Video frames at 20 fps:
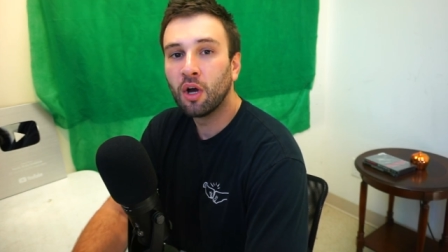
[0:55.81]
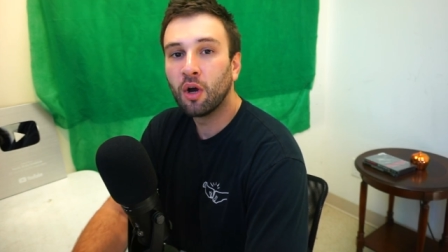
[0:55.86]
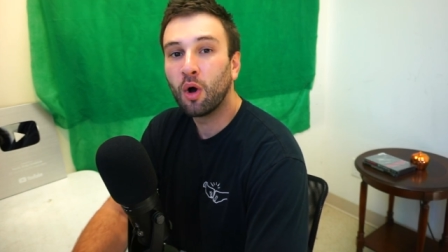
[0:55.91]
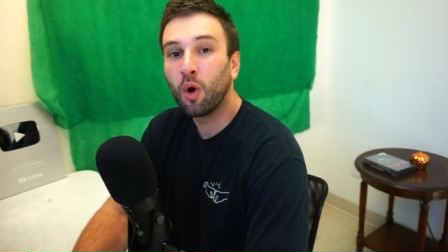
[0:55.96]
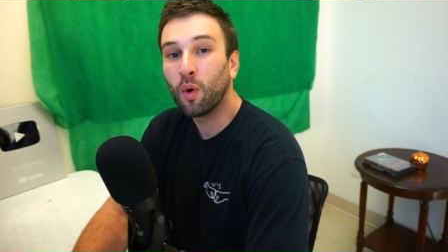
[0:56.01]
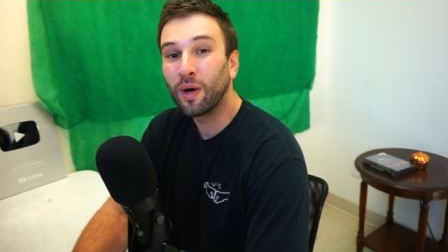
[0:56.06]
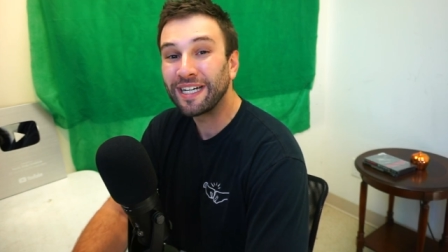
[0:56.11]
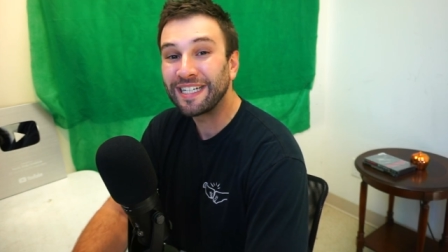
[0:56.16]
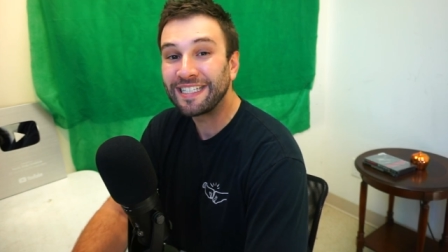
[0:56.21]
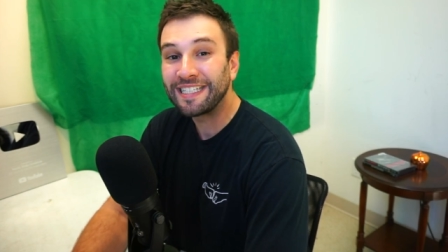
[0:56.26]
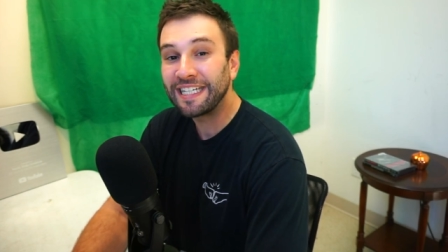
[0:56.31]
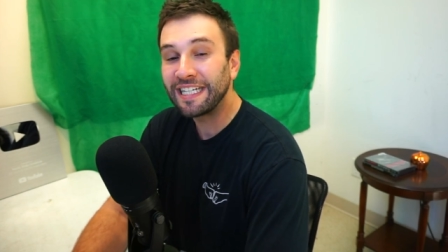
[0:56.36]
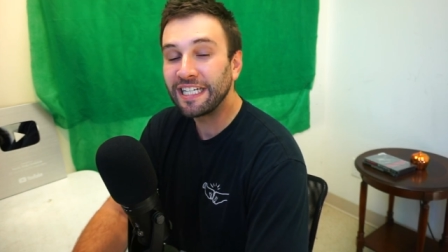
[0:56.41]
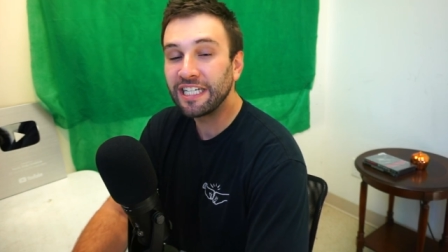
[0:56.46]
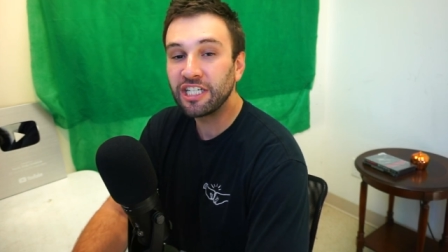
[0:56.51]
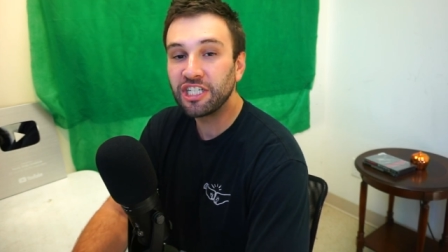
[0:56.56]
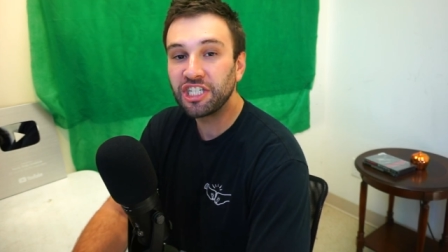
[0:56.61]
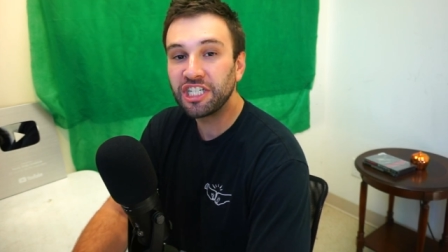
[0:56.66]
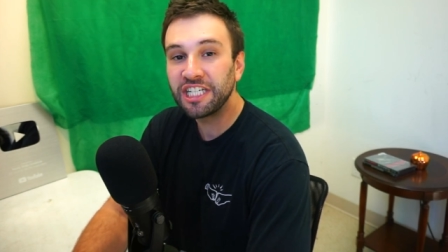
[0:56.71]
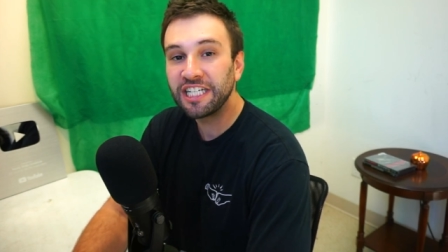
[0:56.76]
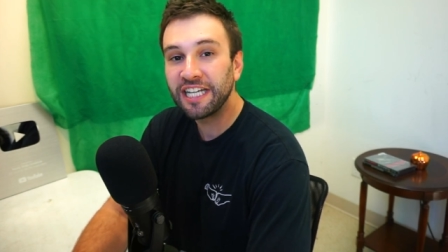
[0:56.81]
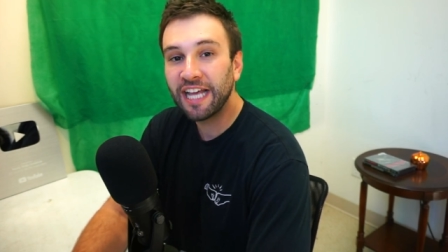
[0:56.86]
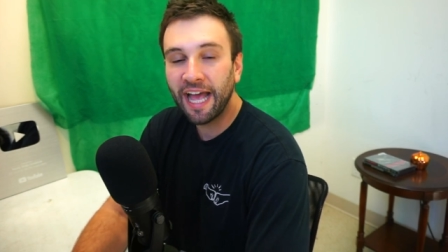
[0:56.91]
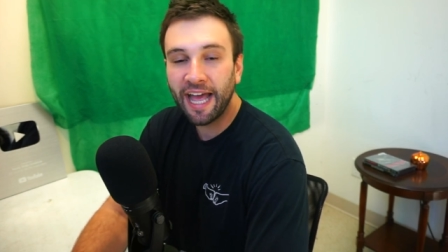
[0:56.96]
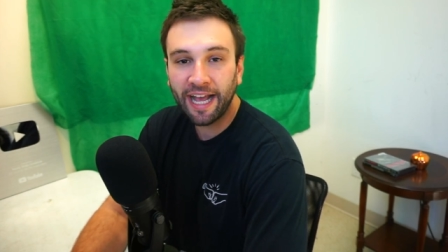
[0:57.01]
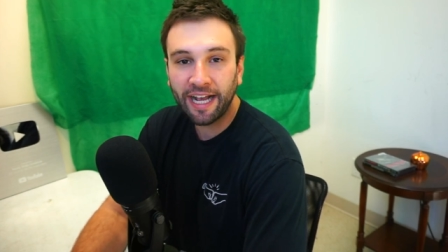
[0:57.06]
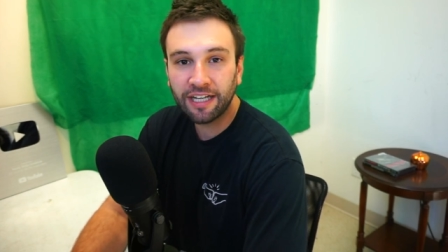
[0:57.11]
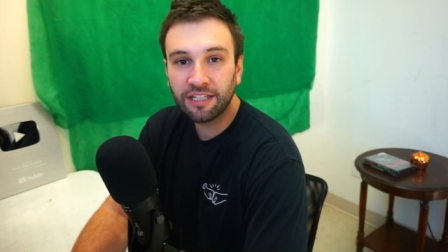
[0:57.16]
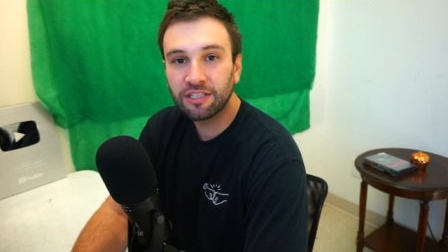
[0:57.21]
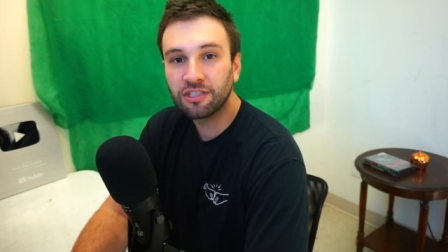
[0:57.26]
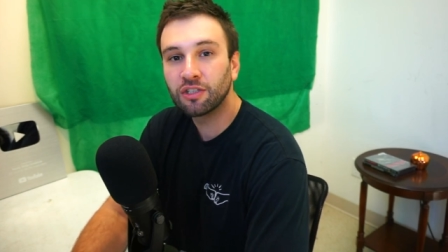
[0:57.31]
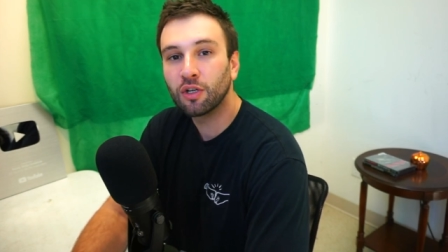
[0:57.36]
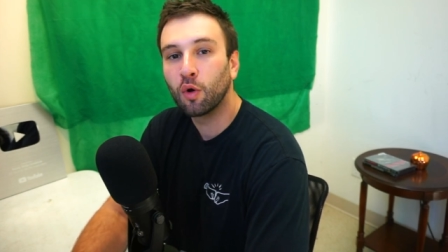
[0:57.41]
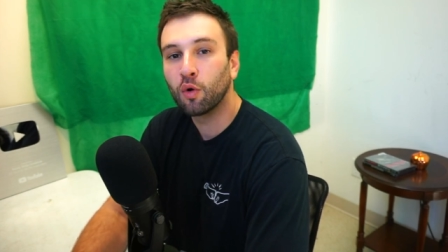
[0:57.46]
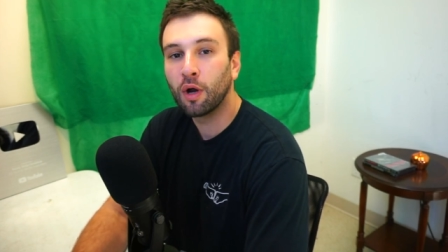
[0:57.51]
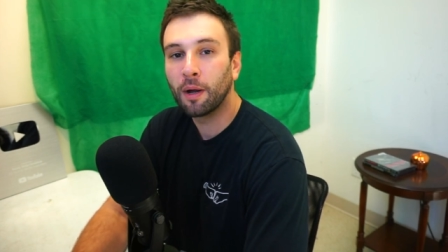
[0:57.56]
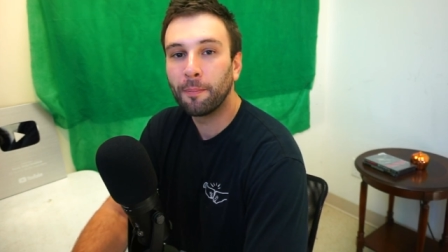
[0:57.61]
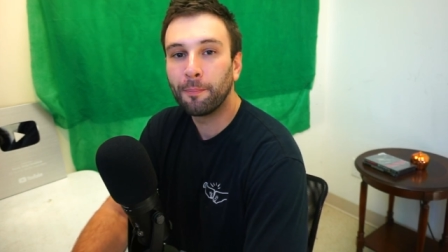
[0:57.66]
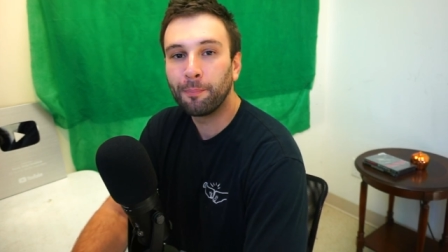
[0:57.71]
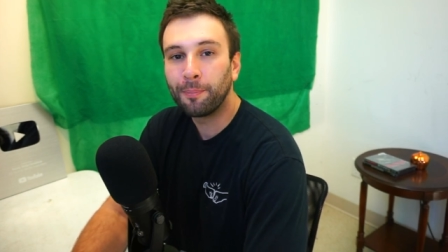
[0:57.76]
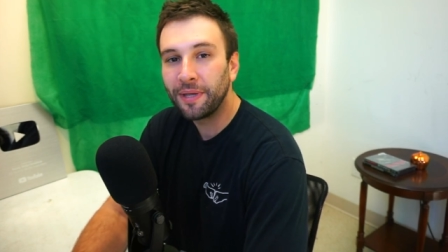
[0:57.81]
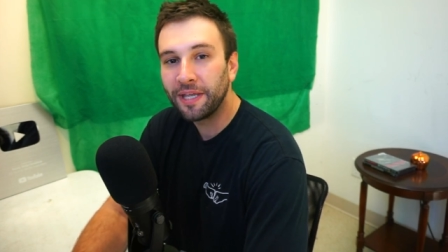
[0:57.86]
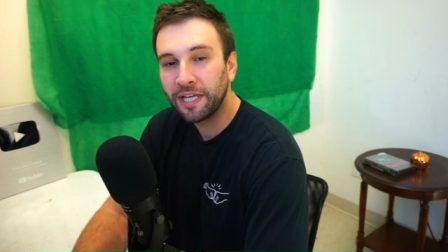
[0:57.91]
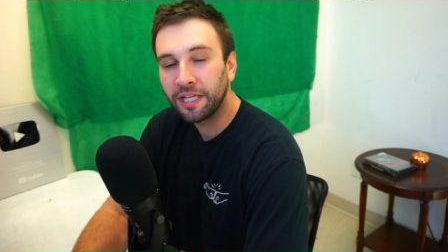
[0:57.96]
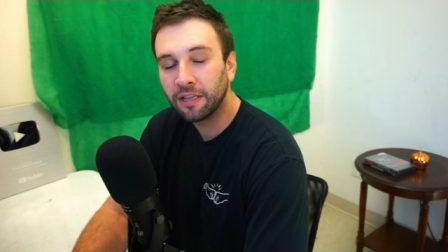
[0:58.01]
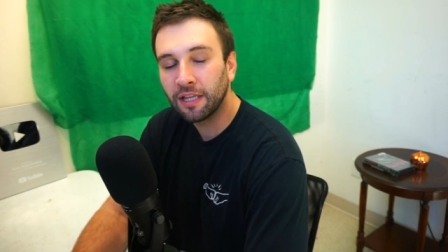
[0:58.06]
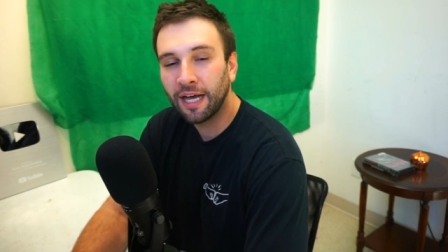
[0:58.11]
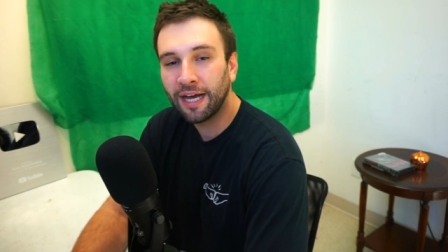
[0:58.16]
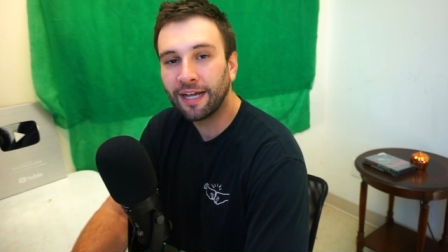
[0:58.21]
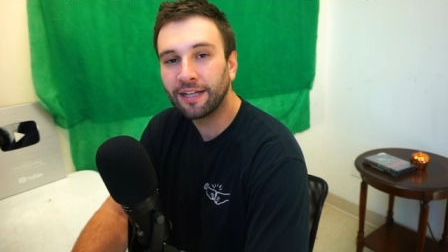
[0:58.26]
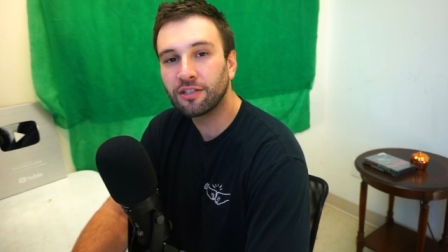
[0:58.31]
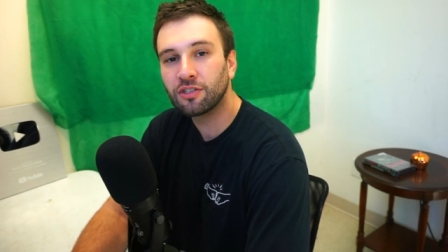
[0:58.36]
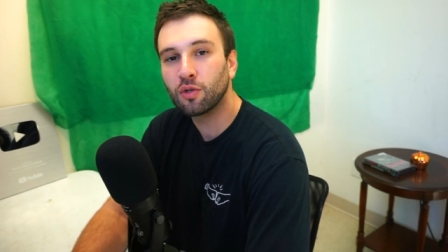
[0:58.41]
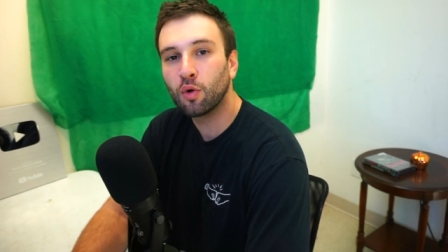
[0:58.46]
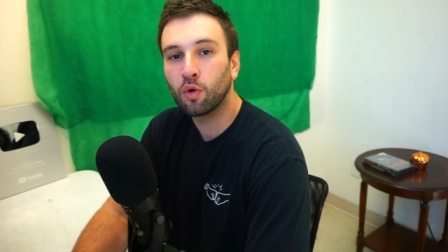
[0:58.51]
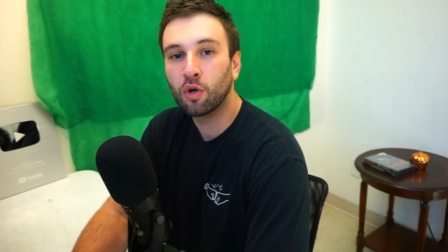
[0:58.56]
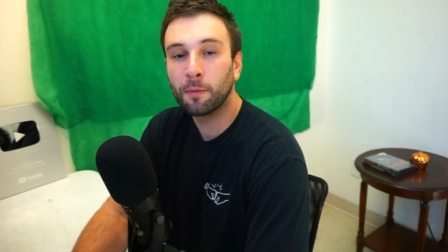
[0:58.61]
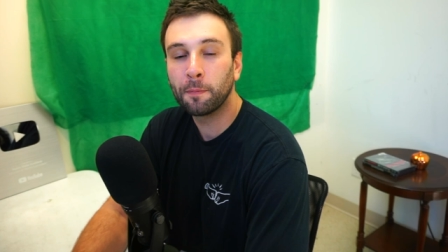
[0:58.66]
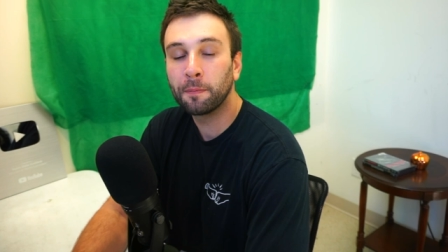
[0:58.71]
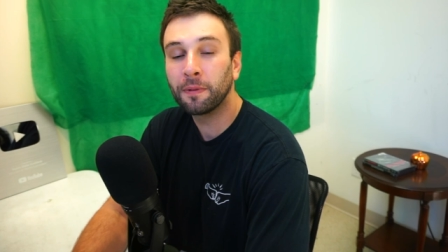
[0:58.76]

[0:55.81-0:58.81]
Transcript: or a DGX or a Big Lots or a